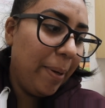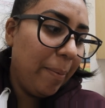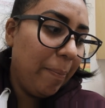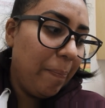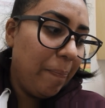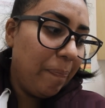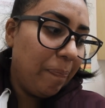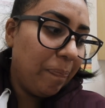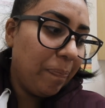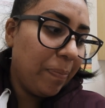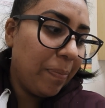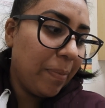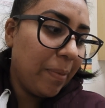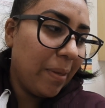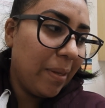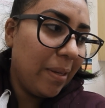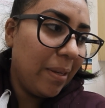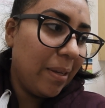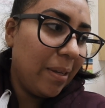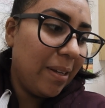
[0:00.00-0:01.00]
but
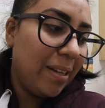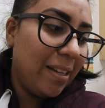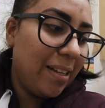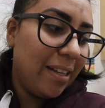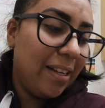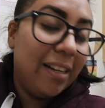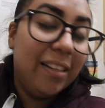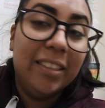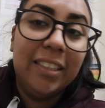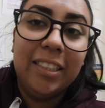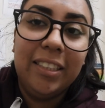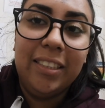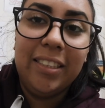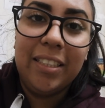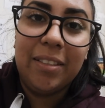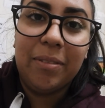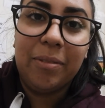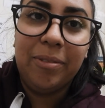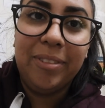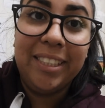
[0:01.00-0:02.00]
I'll see you
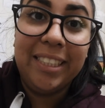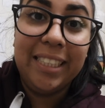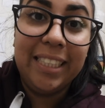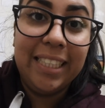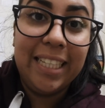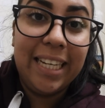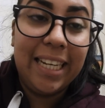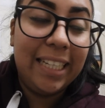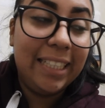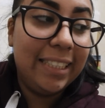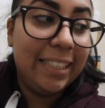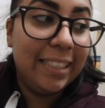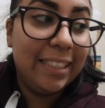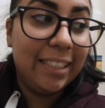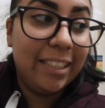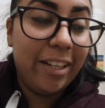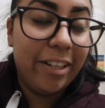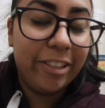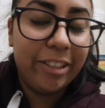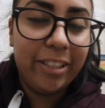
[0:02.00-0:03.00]
guys when we see the
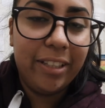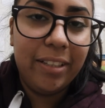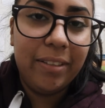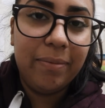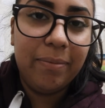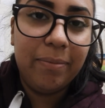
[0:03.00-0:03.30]
licensed doctor.